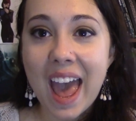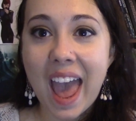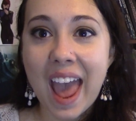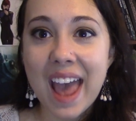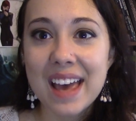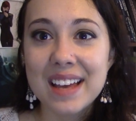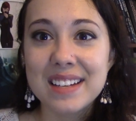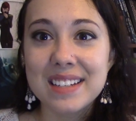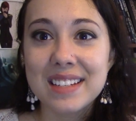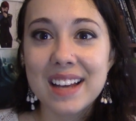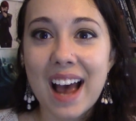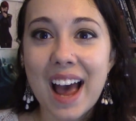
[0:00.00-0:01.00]

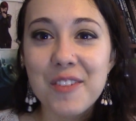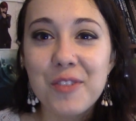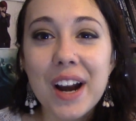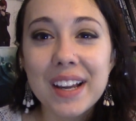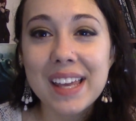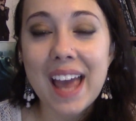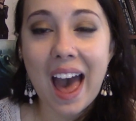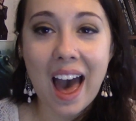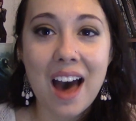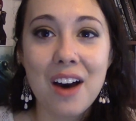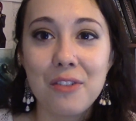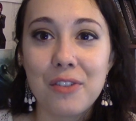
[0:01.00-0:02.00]
And I finally
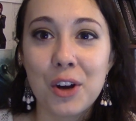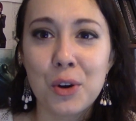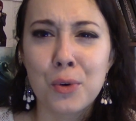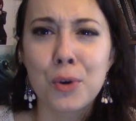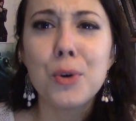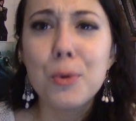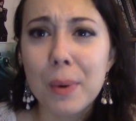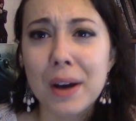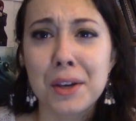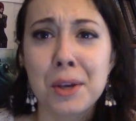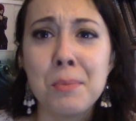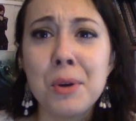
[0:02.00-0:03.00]
have a group, a
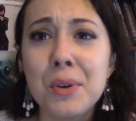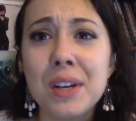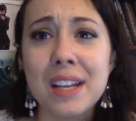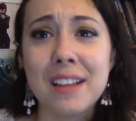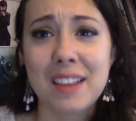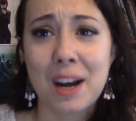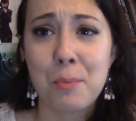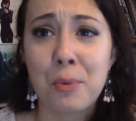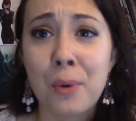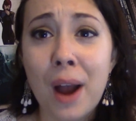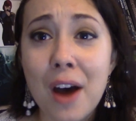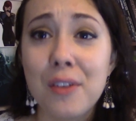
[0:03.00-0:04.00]
community that I'm
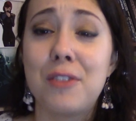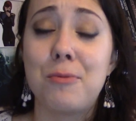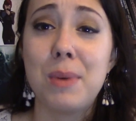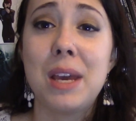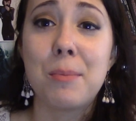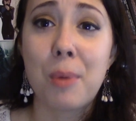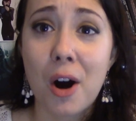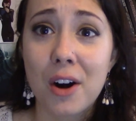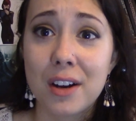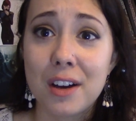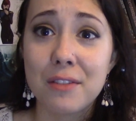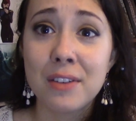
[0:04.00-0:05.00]
proud of being
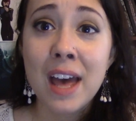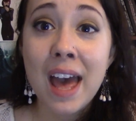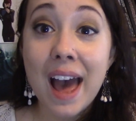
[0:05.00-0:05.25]
part of.